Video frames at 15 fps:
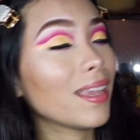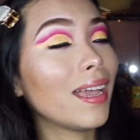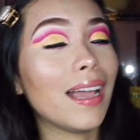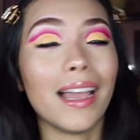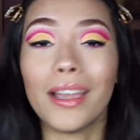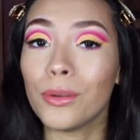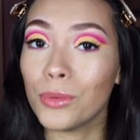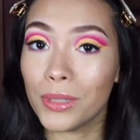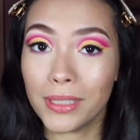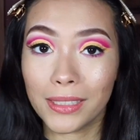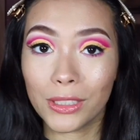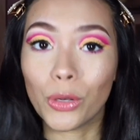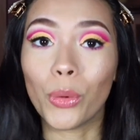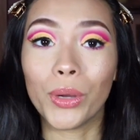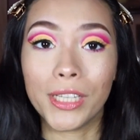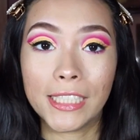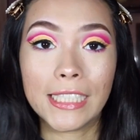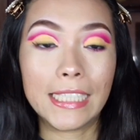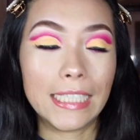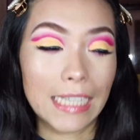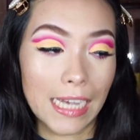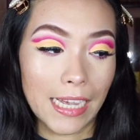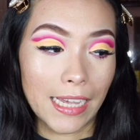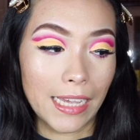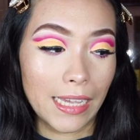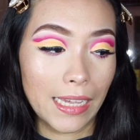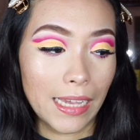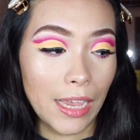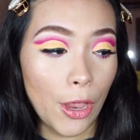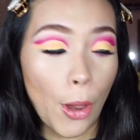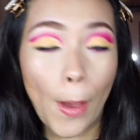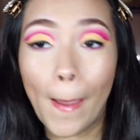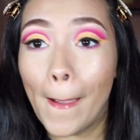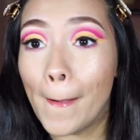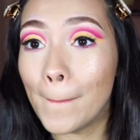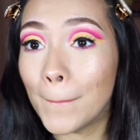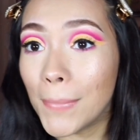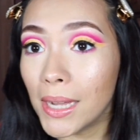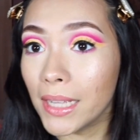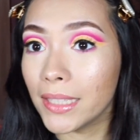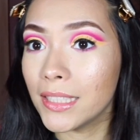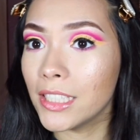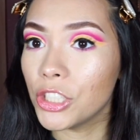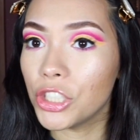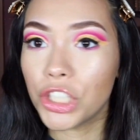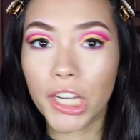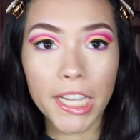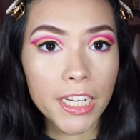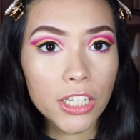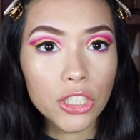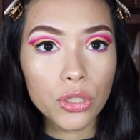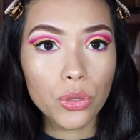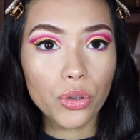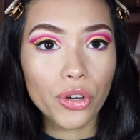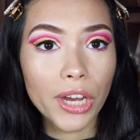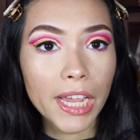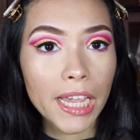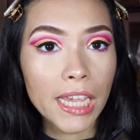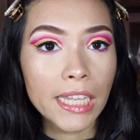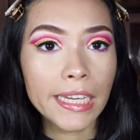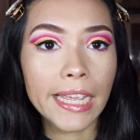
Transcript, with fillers: I was going to die. But the shade is great,